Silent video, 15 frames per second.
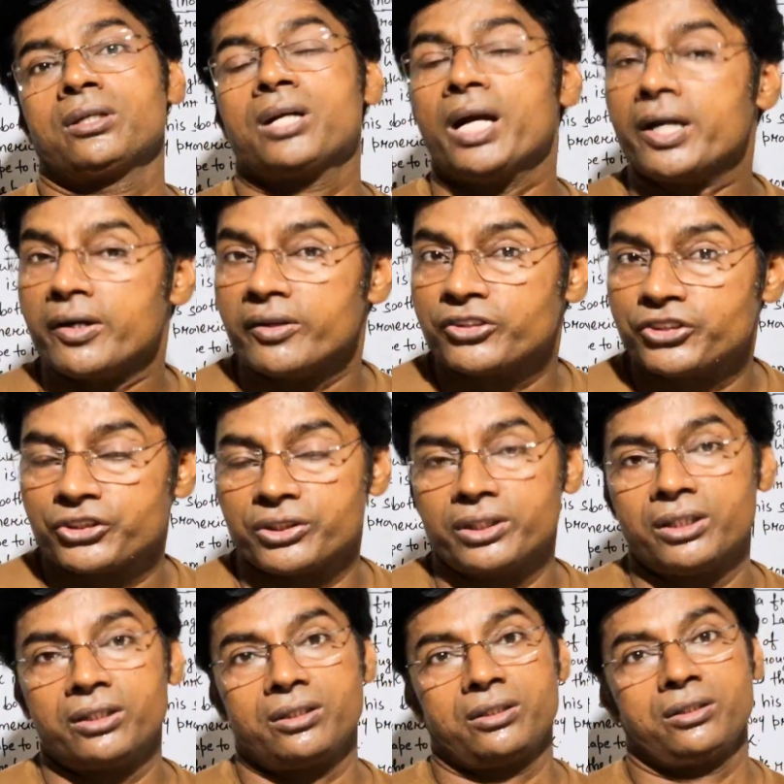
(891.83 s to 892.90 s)

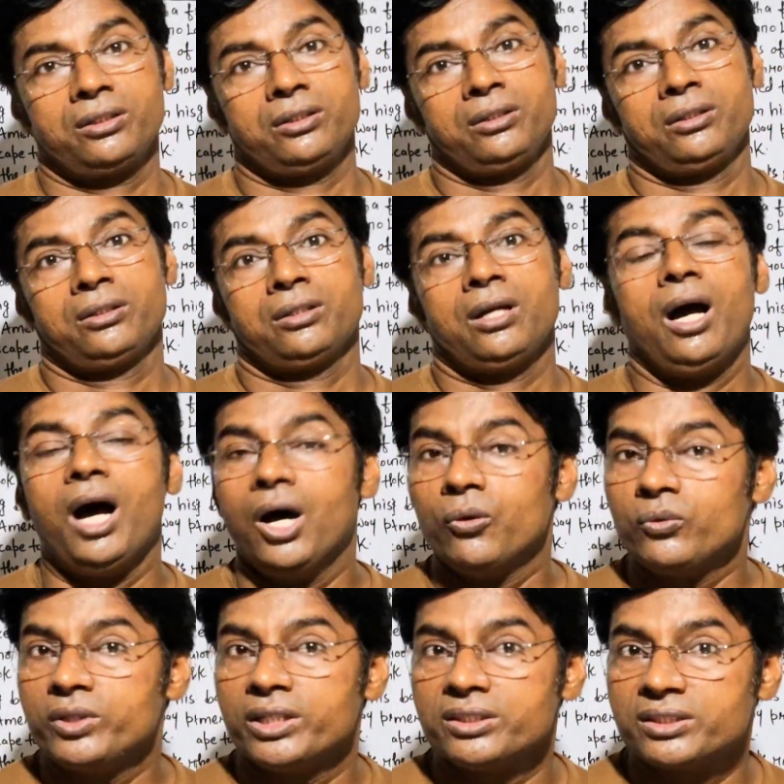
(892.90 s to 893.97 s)
condition.
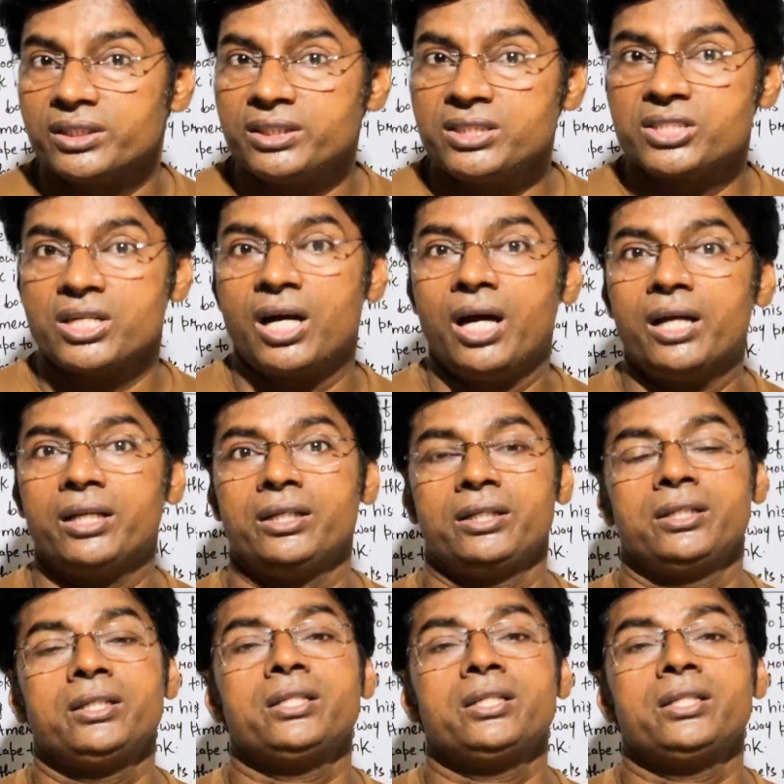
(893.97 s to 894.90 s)
How does he die?